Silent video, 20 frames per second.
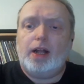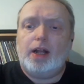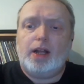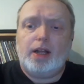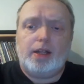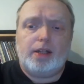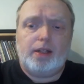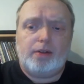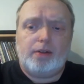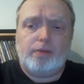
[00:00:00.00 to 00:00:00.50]

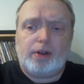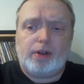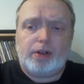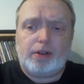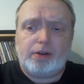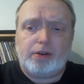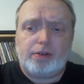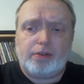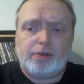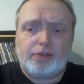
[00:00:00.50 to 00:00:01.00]
Well,
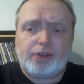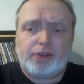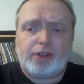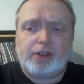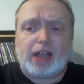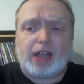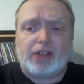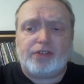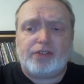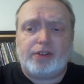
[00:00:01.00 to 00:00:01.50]
heroes,
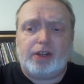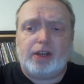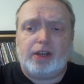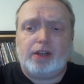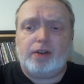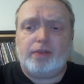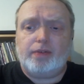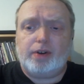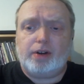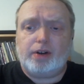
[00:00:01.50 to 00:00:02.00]
that's the end of
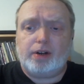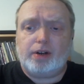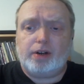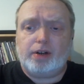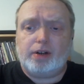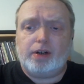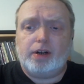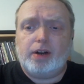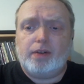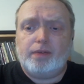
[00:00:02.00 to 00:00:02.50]
our
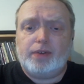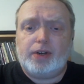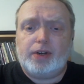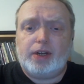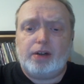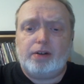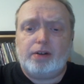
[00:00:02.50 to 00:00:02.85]
video.